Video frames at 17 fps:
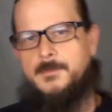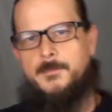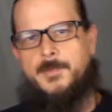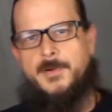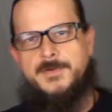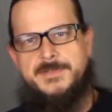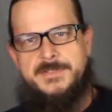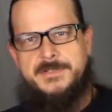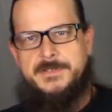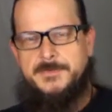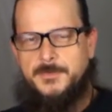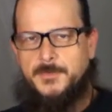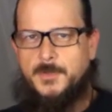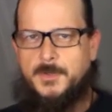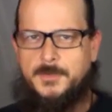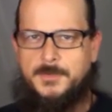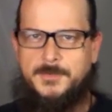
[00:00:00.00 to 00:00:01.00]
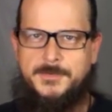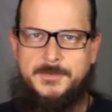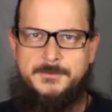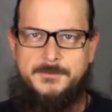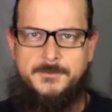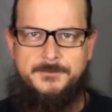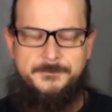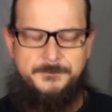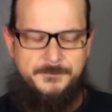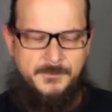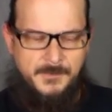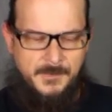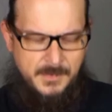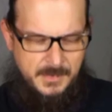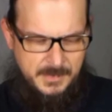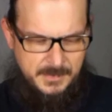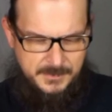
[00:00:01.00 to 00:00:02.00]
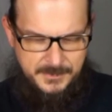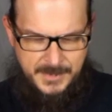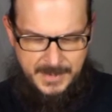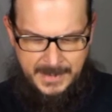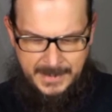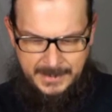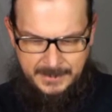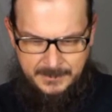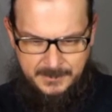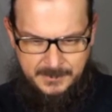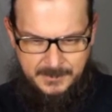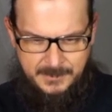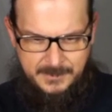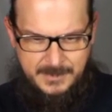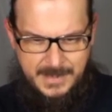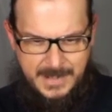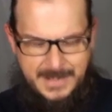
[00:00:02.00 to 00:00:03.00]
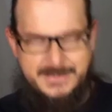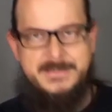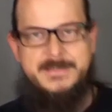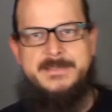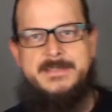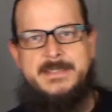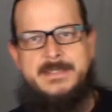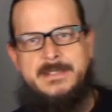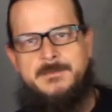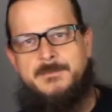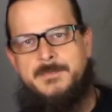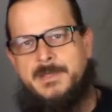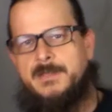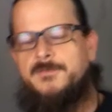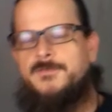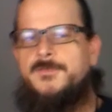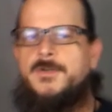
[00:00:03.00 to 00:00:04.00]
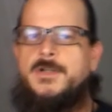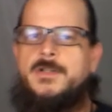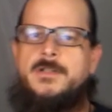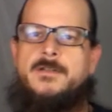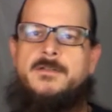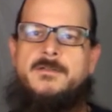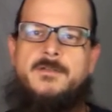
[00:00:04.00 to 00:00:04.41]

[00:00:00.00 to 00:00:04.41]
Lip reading: person in the world that has seen Bigfoot